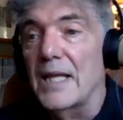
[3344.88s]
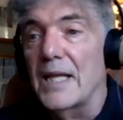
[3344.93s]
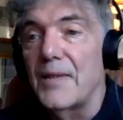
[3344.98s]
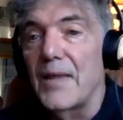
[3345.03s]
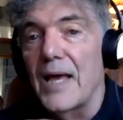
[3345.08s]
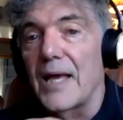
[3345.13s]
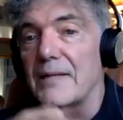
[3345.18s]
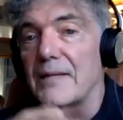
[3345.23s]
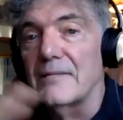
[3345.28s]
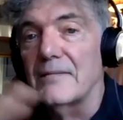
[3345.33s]

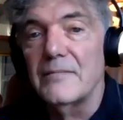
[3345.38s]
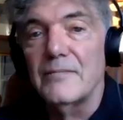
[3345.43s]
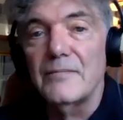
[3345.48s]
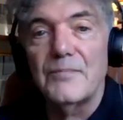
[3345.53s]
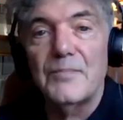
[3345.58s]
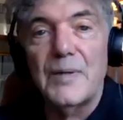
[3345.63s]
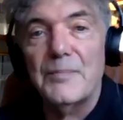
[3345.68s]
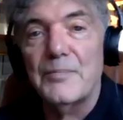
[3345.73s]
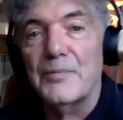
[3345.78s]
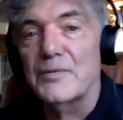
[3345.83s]
that
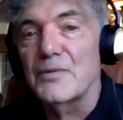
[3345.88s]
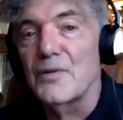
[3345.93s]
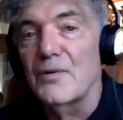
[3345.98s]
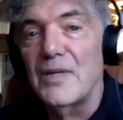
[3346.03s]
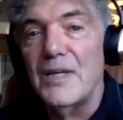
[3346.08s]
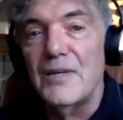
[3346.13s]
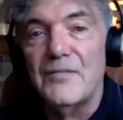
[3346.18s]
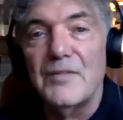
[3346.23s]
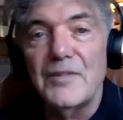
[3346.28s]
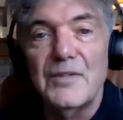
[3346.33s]
people
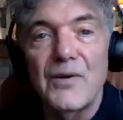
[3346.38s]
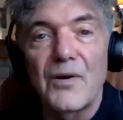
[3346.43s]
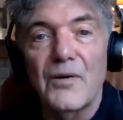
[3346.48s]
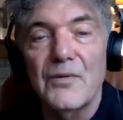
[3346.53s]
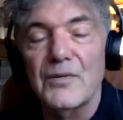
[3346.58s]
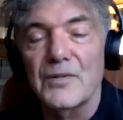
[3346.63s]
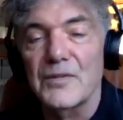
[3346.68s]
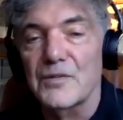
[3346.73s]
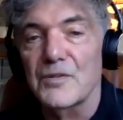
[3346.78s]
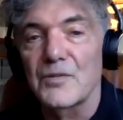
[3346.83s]
don't even
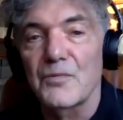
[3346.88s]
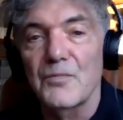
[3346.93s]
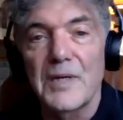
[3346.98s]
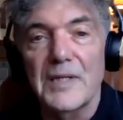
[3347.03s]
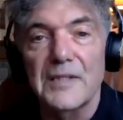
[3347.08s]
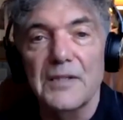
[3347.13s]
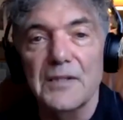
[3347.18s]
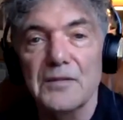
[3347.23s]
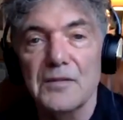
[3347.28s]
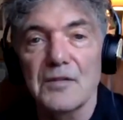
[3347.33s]
notice the
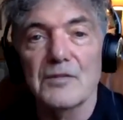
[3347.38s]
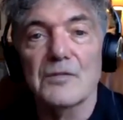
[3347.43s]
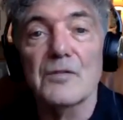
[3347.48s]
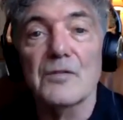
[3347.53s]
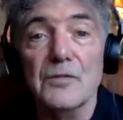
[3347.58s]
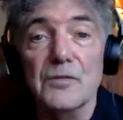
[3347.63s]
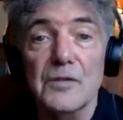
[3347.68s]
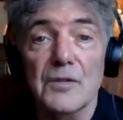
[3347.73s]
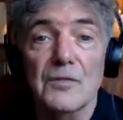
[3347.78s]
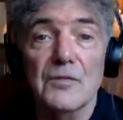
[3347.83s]
weaknesses
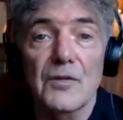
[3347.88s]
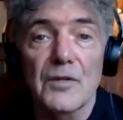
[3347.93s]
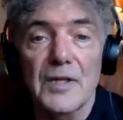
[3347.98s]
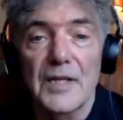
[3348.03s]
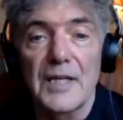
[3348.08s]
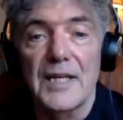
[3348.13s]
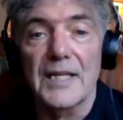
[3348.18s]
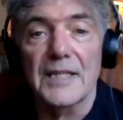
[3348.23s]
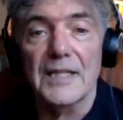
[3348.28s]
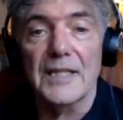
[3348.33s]
because they're
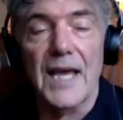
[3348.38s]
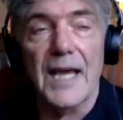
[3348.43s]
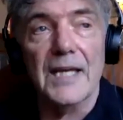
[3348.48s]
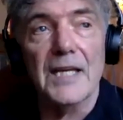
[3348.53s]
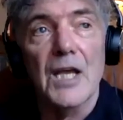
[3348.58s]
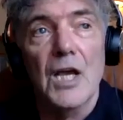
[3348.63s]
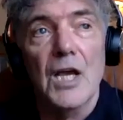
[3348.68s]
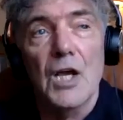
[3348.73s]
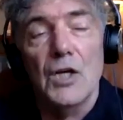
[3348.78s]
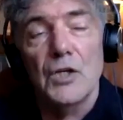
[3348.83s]
looking at that.
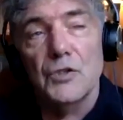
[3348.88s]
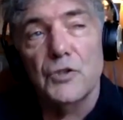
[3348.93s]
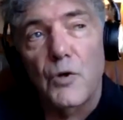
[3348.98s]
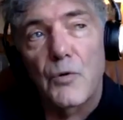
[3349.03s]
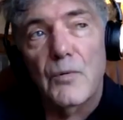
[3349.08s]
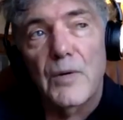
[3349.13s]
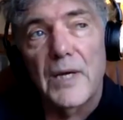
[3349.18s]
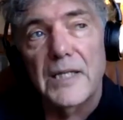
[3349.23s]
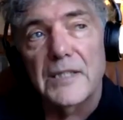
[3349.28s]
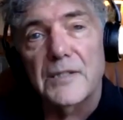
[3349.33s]

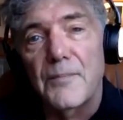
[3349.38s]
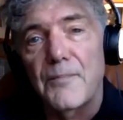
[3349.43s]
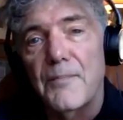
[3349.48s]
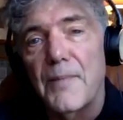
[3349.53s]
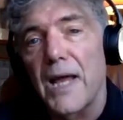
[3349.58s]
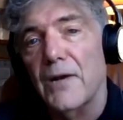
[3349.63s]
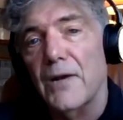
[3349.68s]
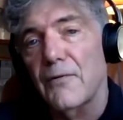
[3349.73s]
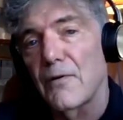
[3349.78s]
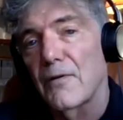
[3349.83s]
So it's a
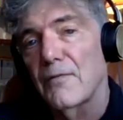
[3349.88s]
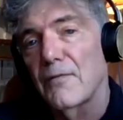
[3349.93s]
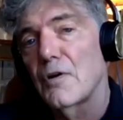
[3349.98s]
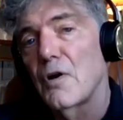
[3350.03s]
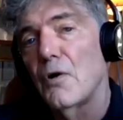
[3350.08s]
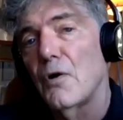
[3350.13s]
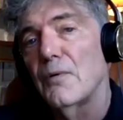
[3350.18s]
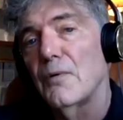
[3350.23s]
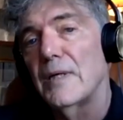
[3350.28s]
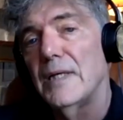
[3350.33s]
matter of
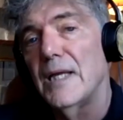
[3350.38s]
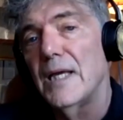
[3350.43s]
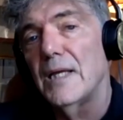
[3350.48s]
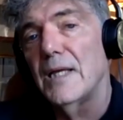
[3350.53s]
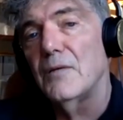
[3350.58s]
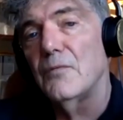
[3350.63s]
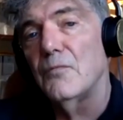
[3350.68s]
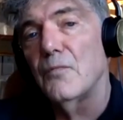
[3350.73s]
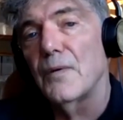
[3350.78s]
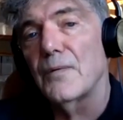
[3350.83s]
going
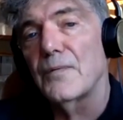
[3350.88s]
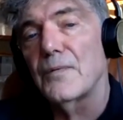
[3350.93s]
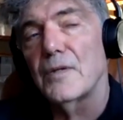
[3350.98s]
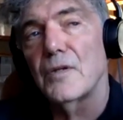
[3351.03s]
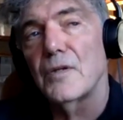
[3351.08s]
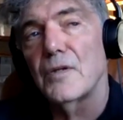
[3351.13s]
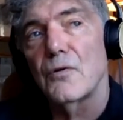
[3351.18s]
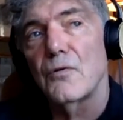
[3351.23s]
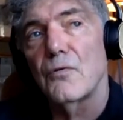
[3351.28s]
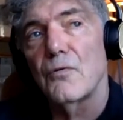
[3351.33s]
in with a
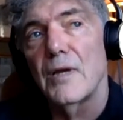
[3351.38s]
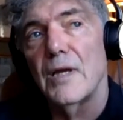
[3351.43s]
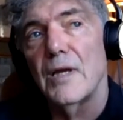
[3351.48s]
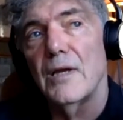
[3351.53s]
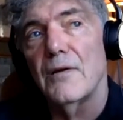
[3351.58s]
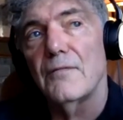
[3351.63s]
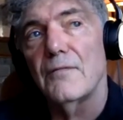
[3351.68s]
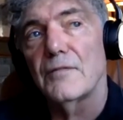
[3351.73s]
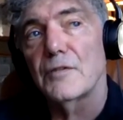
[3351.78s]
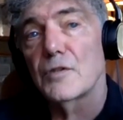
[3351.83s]
degree
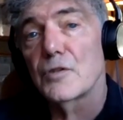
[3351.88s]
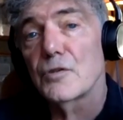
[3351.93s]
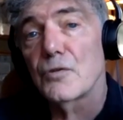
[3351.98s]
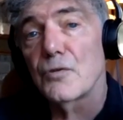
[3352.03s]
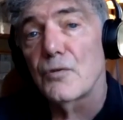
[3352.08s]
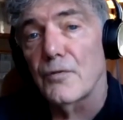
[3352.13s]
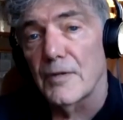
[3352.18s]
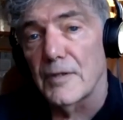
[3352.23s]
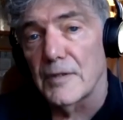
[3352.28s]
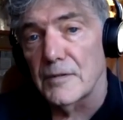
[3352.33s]
of
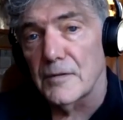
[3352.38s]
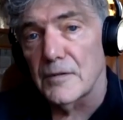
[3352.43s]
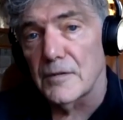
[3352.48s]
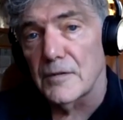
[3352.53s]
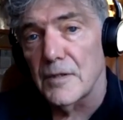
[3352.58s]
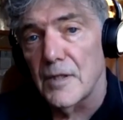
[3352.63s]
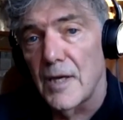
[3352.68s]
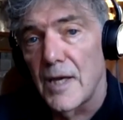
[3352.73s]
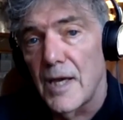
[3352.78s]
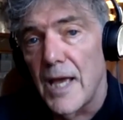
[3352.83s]

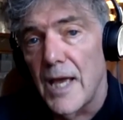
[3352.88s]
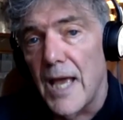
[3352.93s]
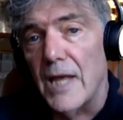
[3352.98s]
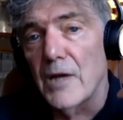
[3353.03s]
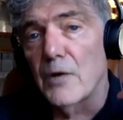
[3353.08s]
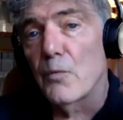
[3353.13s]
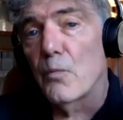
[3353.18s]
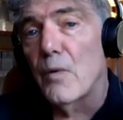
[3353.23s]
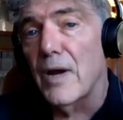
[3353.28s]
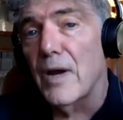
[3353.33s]
assurance
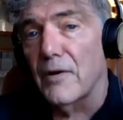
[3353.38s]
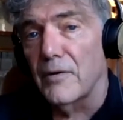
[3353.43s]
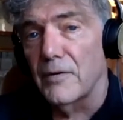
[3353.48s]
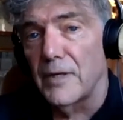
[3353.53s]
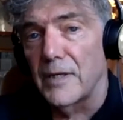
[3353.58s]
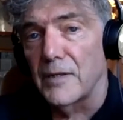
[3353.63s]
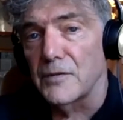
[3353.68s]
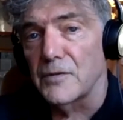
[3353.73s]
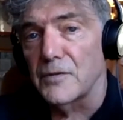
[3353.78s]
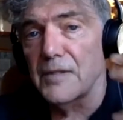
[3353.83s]
and
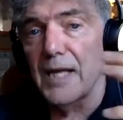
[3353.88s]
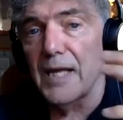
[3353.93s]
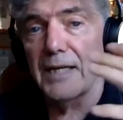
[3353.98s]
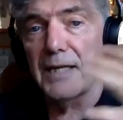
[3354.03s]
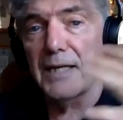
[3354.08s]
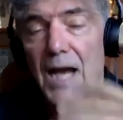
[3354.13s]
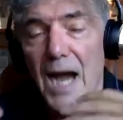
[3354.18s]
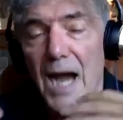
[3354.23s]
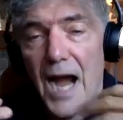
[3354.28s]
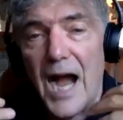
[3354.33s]
awareness that
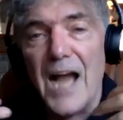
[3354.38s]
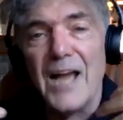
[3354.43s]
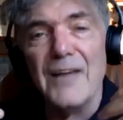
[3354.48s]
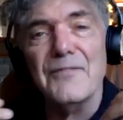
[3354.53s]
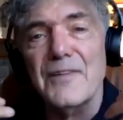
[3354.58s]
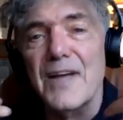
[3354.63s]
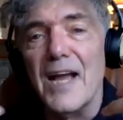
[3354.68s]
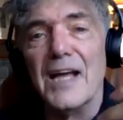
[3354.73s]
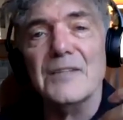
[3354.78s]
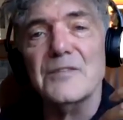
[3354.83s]

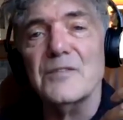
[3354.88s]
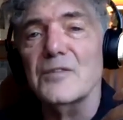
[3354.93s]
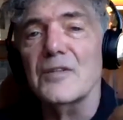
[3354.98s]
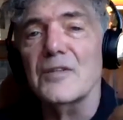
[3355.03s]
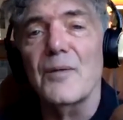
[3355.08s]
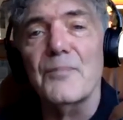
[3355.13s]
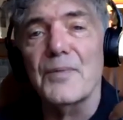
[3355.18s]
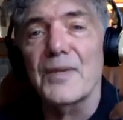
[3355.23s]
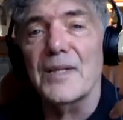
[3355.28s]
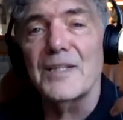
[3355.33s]
I've got
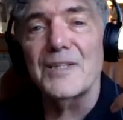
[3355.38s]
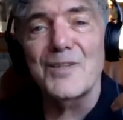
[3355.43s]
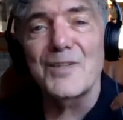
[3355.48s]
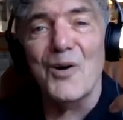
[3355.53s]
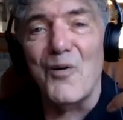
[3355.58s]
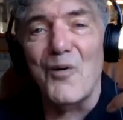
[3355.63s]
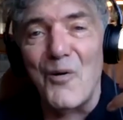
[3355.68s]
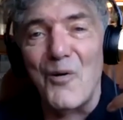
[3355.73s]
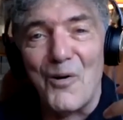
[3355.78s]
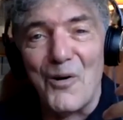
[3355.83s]
something
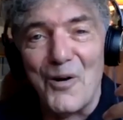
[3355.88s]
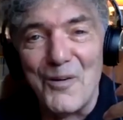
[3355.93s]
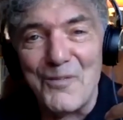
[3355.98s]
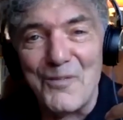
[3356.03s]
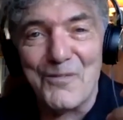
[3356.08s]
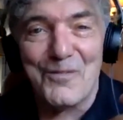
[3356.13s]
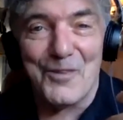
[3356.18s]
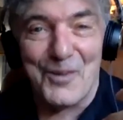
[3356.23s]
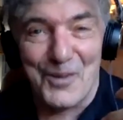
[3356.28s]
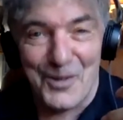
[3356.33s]
to
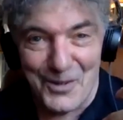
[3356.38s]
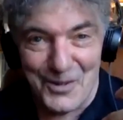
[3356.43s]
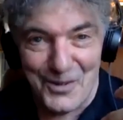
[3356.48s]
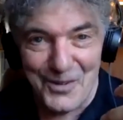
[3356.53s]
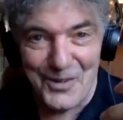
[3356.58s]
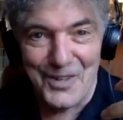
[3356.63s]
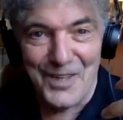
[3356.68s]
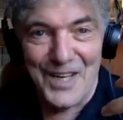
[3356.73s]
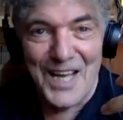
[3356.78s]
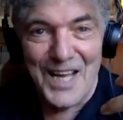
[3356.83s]

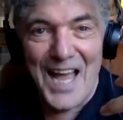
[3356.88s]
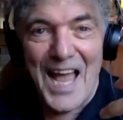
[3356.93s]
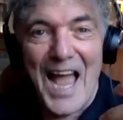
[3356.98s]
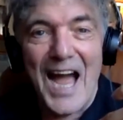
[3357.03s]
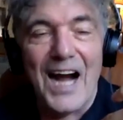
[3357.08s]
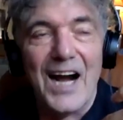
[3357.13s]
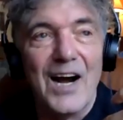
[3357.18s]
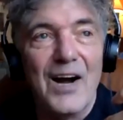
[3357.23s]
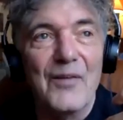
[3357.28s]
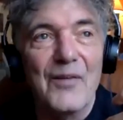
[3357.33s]
offer
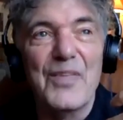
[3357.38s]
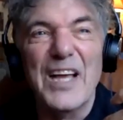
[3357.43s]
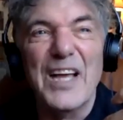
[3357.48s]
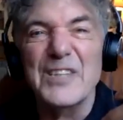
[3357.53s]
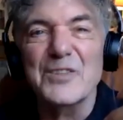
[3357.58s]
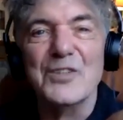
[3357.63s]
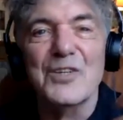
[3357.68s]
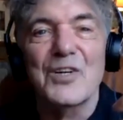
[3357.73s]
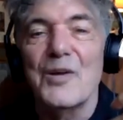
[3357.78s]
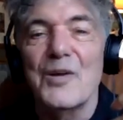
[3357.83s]

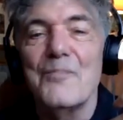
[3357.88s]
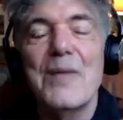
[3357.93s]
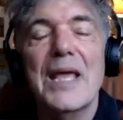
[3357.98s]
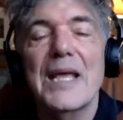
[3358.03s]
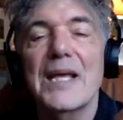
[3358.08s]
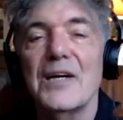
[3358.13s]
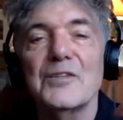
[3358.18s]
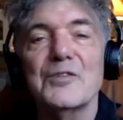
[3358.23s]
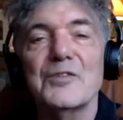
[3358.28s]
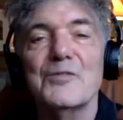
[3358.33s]
that's going to
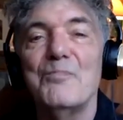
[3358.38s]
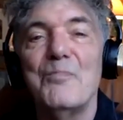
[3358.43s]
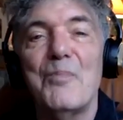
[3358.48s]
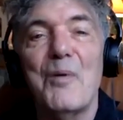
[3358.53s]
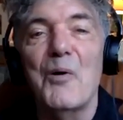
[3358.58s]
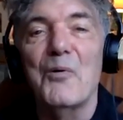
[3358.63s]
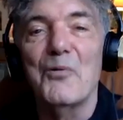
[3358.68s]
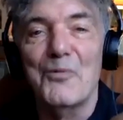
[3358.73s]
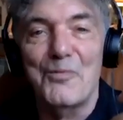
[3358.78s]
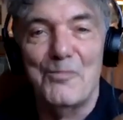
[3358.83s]
make us
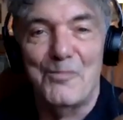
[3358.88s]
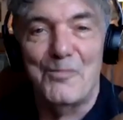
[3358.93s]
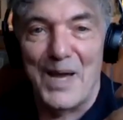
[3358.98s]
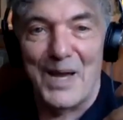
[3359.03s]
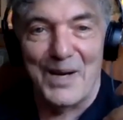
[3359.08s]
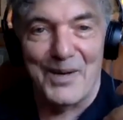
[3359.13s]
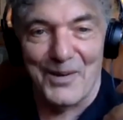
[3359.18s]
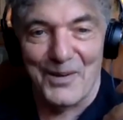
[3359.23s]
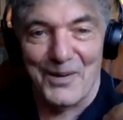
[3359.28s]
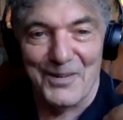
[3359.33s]
both
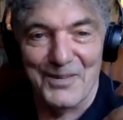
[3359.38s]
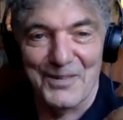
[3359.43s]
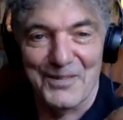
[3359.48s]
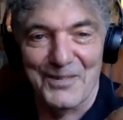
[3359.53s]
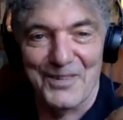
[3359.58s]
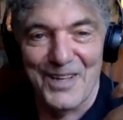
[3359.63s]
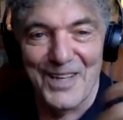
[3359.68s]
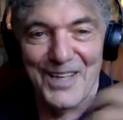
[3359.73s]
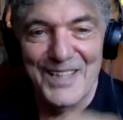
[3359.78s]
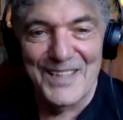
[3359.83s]
better,
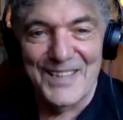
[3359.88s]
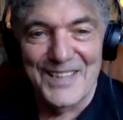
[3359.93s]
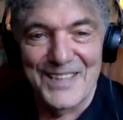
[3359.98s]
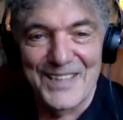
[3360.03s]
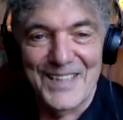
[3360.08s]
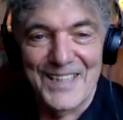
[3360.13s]
right?